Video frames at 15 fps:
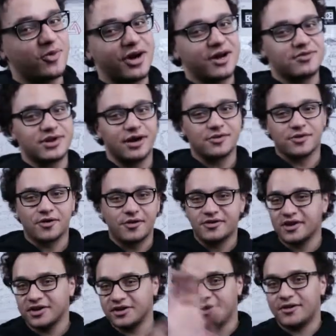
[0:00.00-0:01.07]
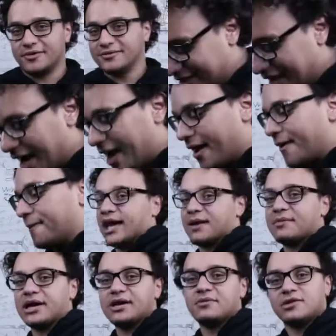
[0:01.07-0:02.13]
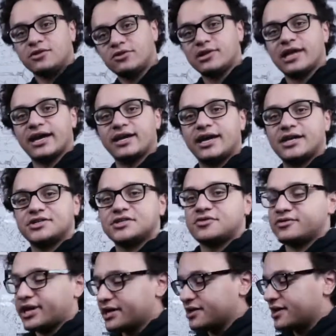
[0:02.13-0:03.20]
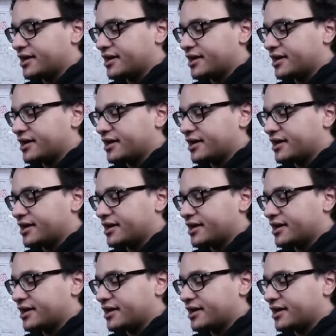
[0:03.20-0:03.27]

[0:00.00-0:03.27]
way around, or not at all. Damn, I may look like an asshole right